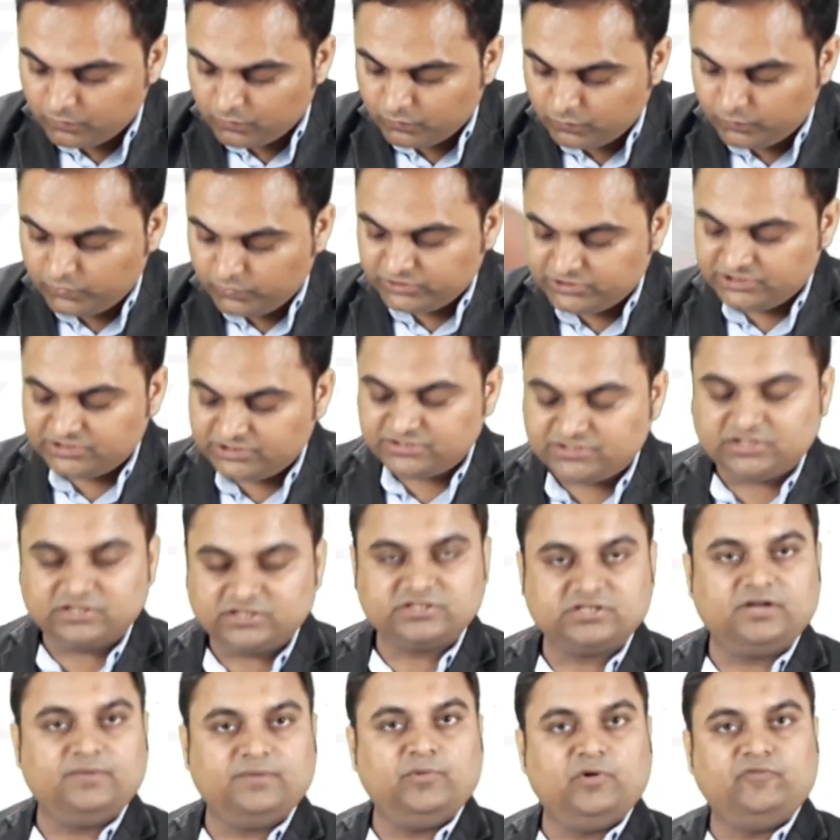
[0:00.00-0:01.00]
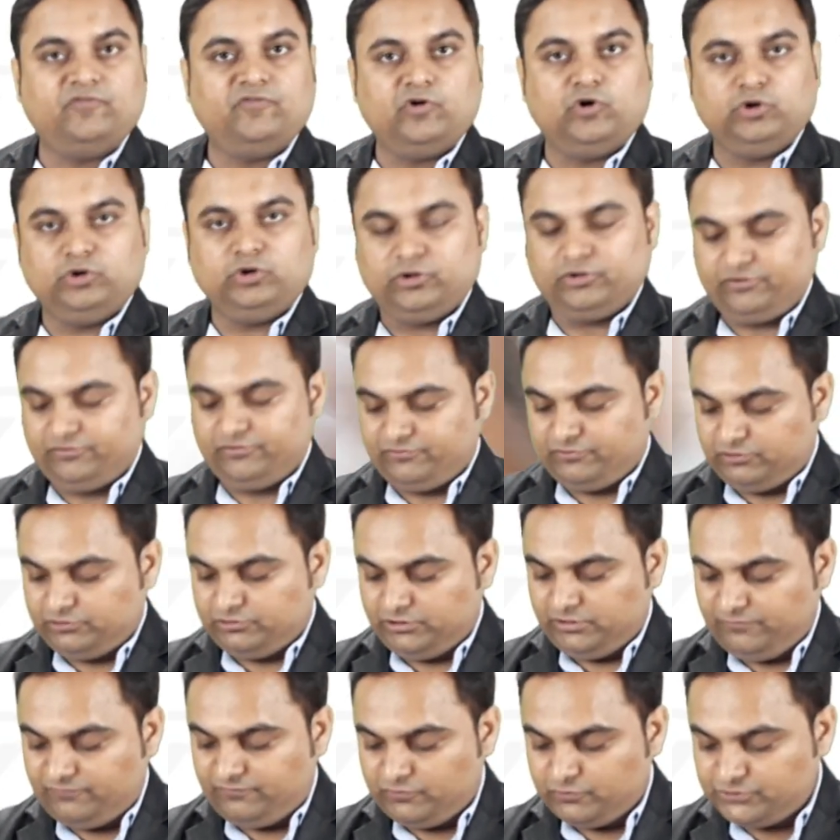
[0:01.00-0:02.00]
which is the sum of all
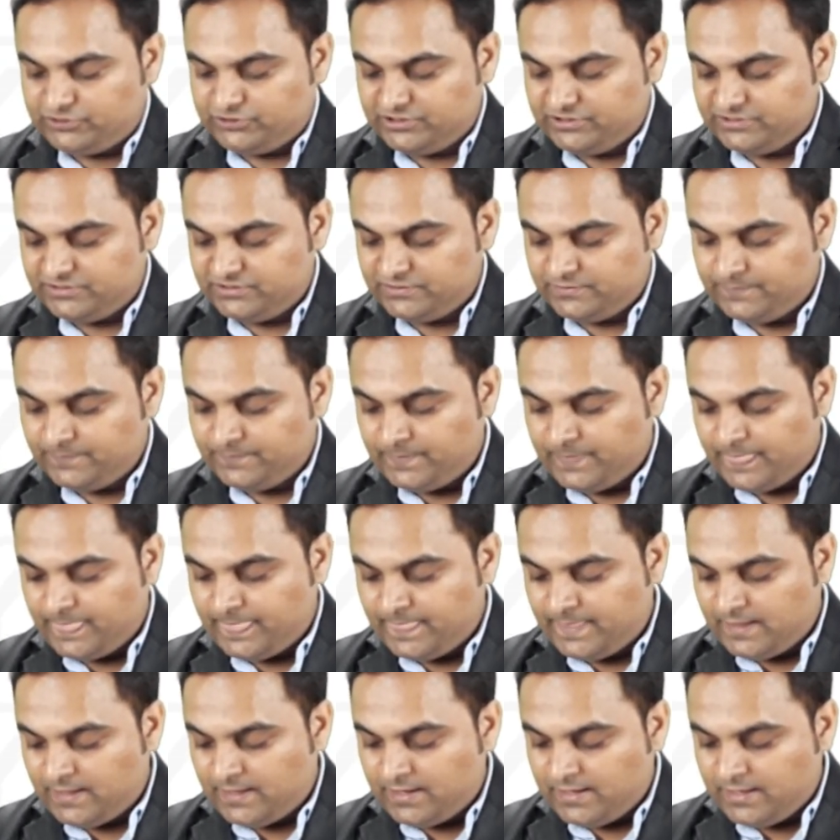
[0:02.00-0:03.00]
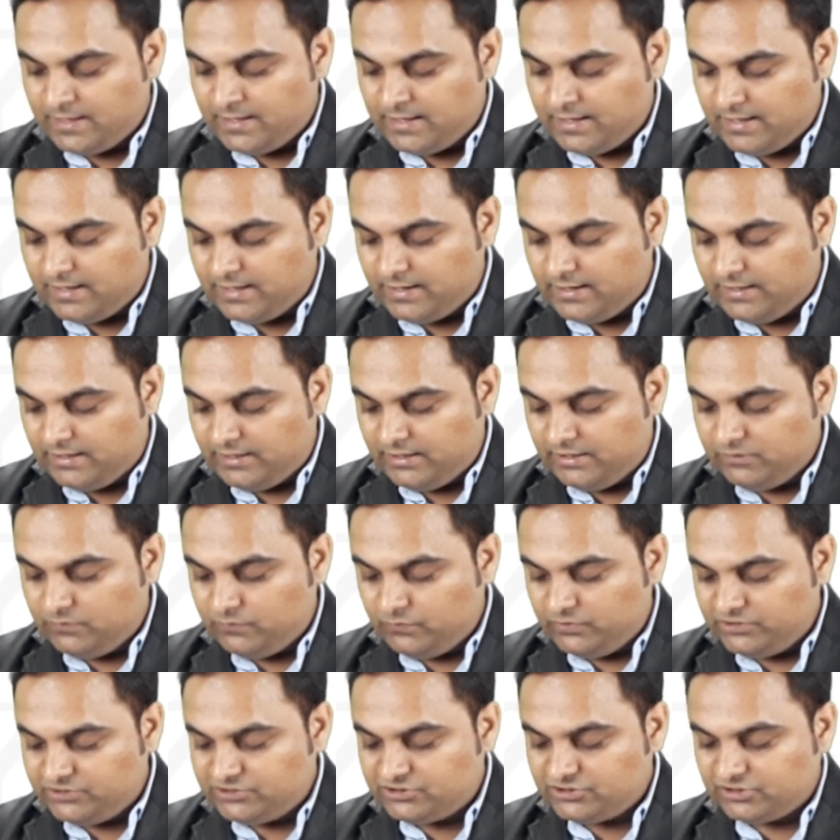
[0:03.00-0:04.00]
horizontal forces, in
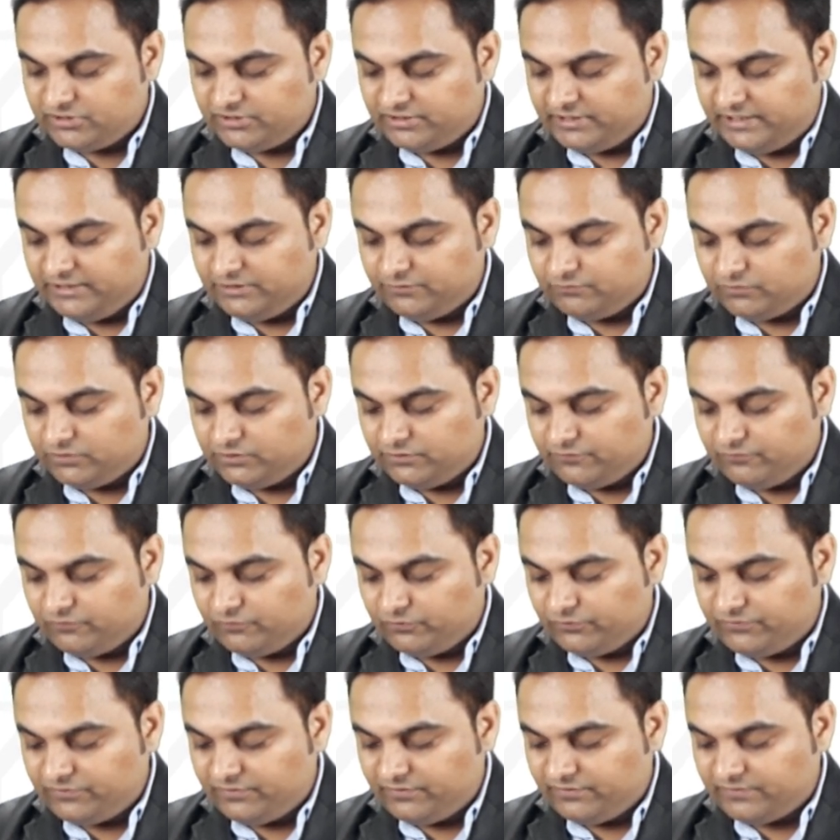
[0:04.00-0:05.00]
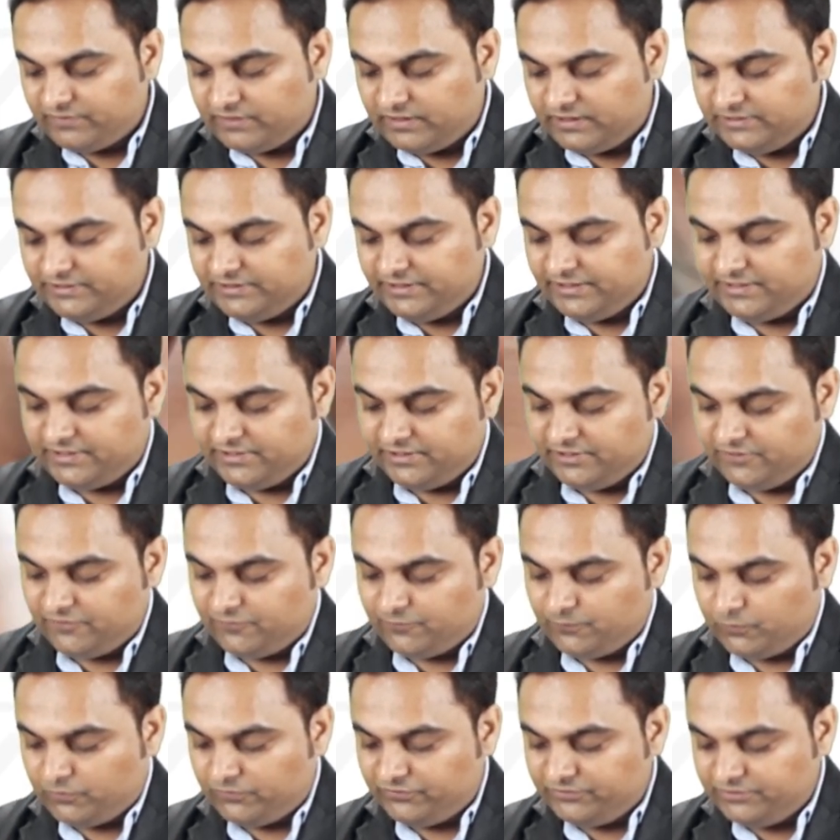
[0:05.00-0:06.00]
which rightward forces are taken as
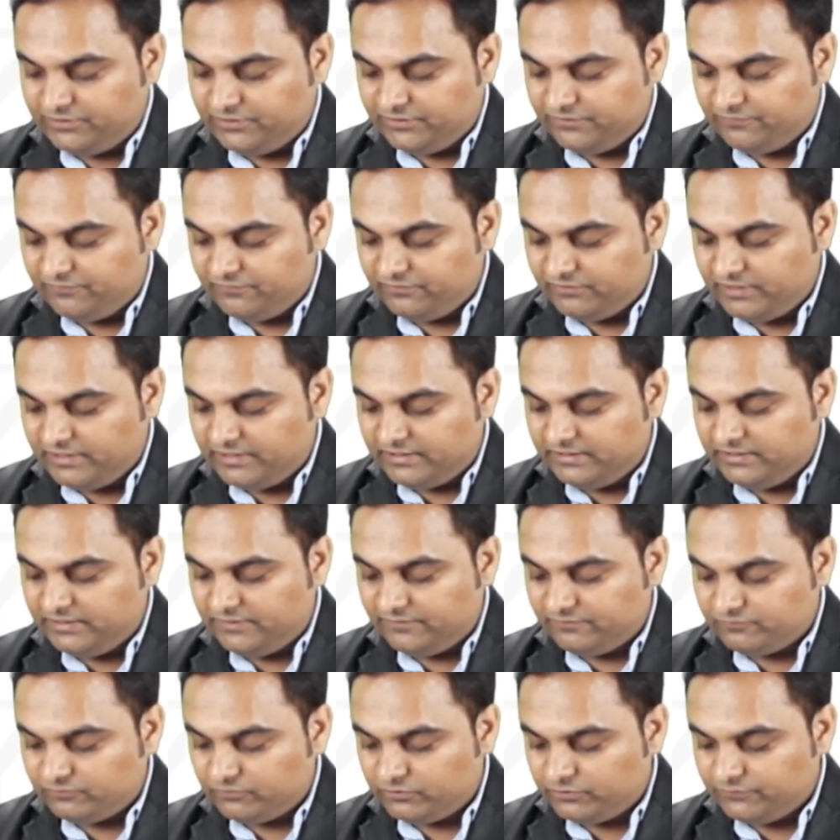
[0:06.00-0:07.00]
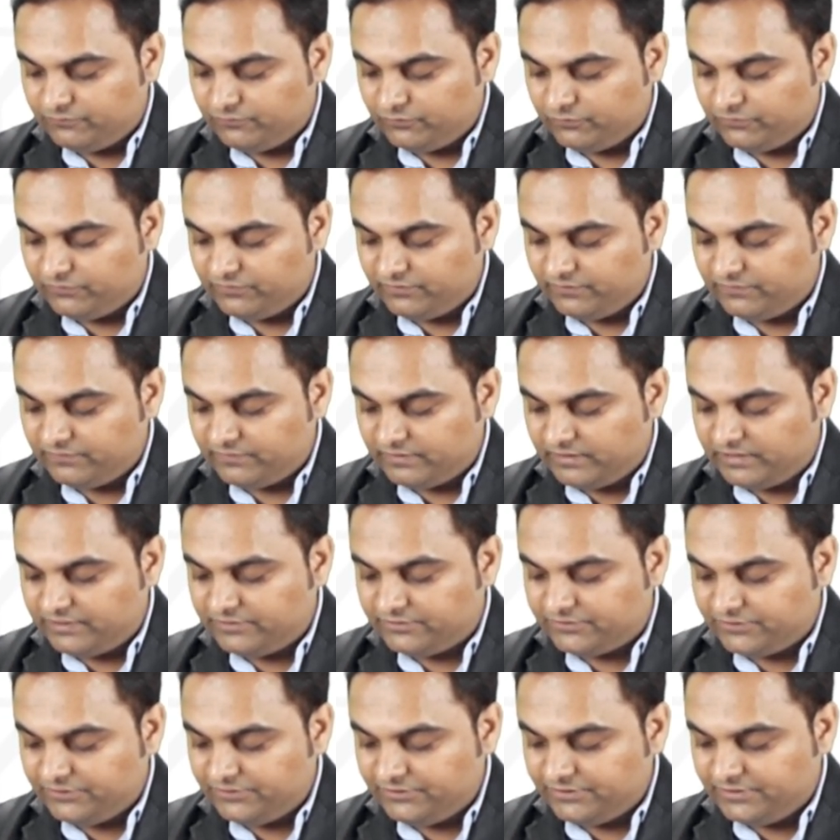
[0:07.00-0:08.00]
positive and leftward forces
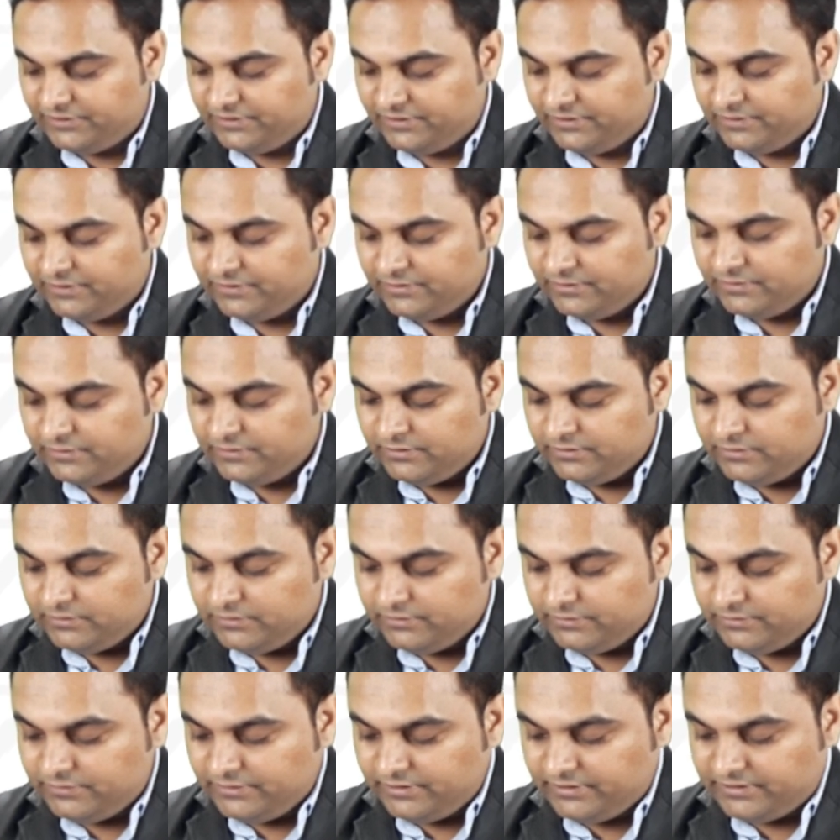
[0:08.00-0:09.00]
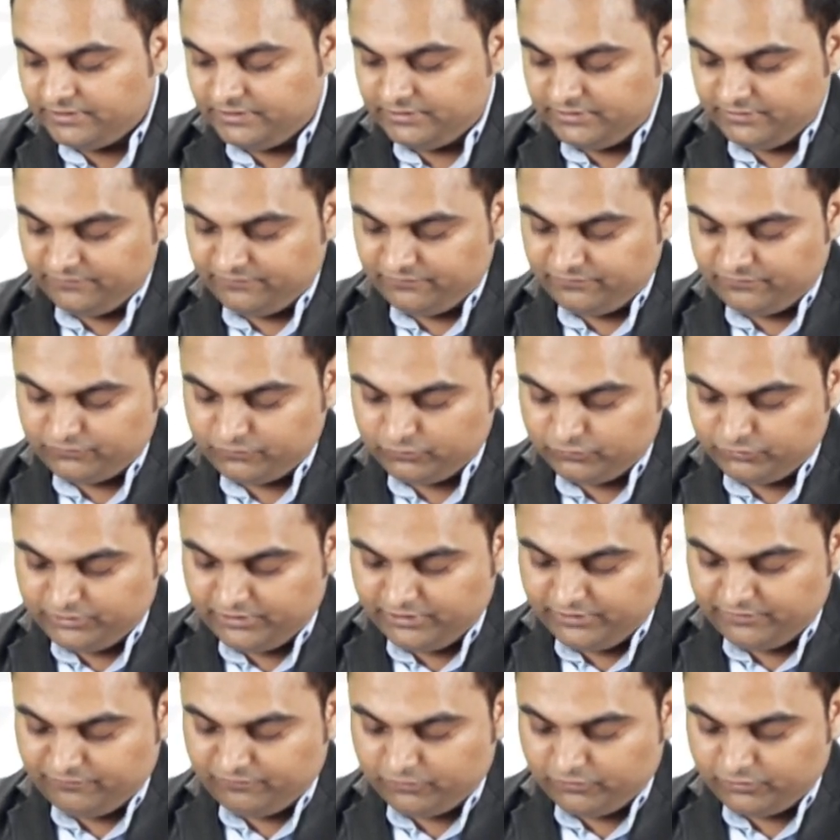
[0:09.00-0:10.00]
are treated negative. So
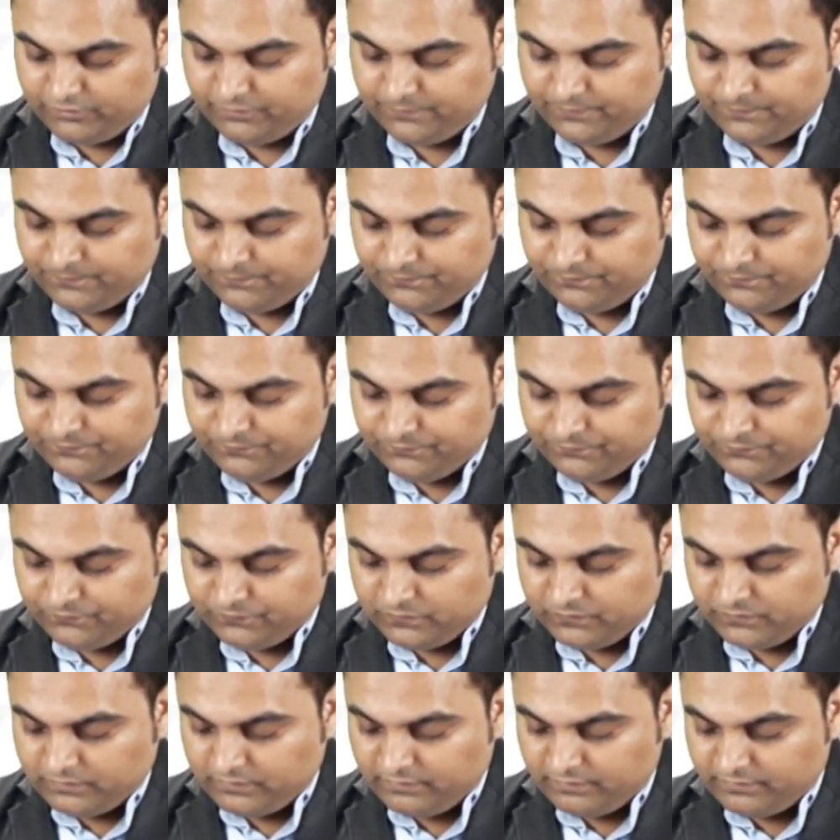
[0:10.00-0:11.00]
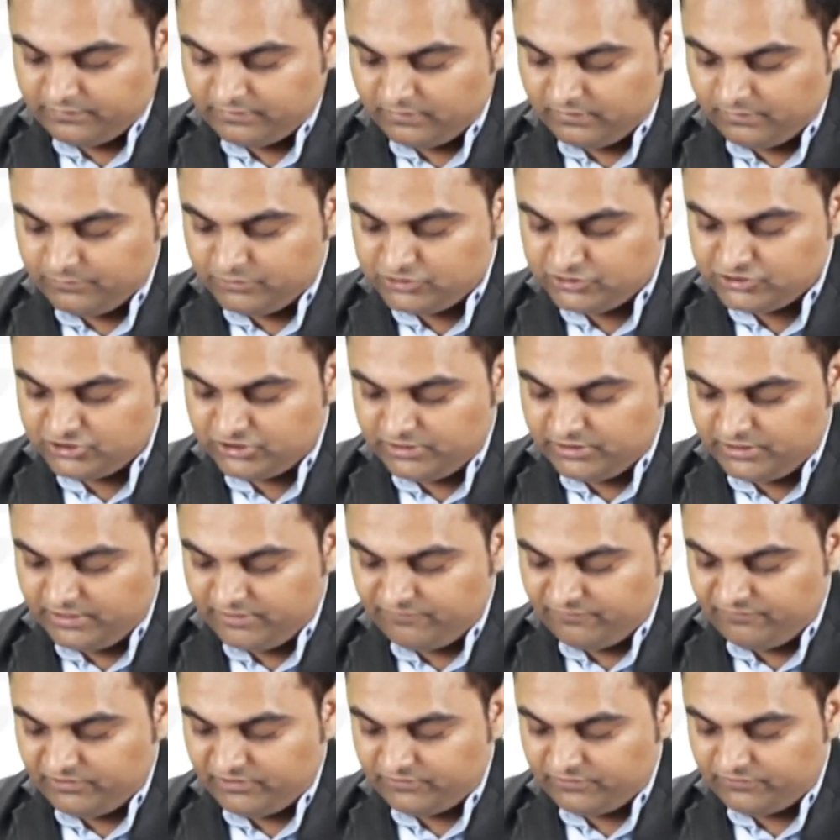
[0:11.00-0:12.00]
therefore, summation
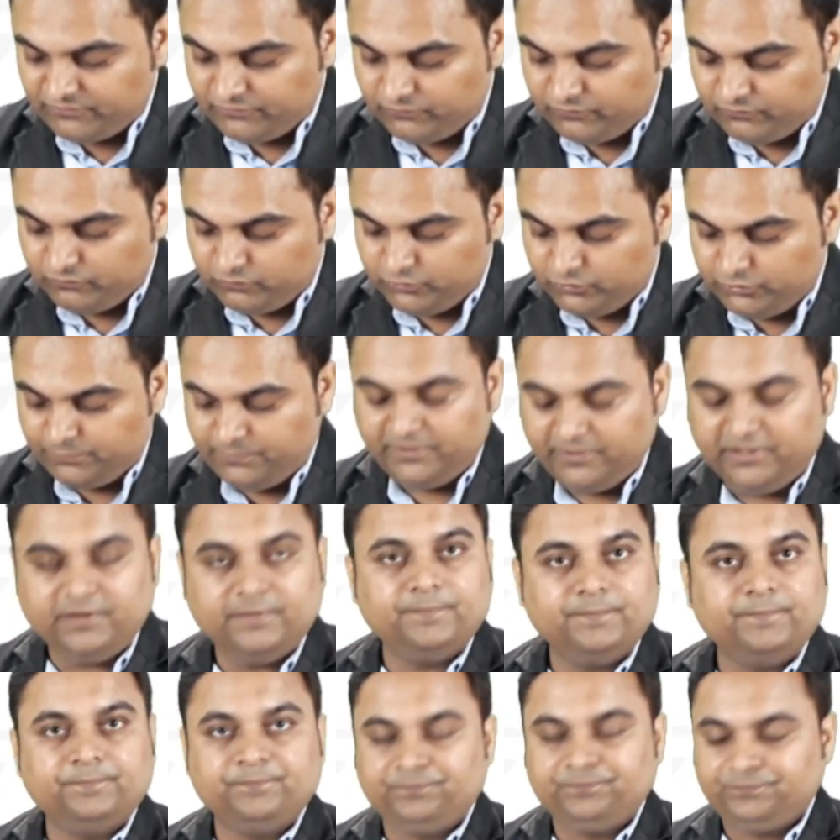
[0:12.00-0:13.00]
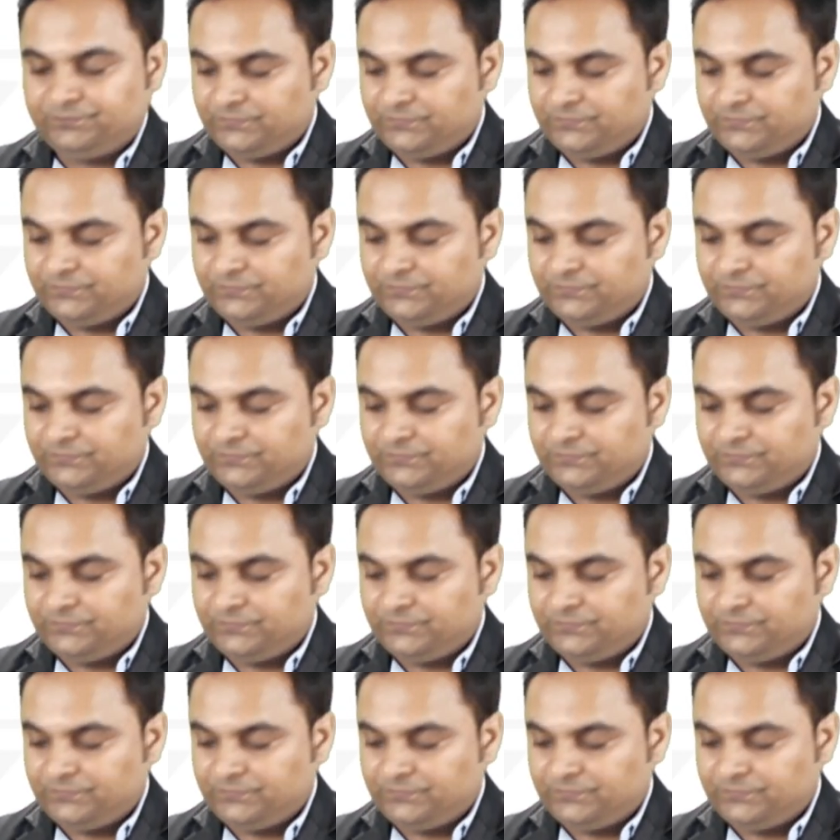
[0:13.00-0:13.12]
Fx would be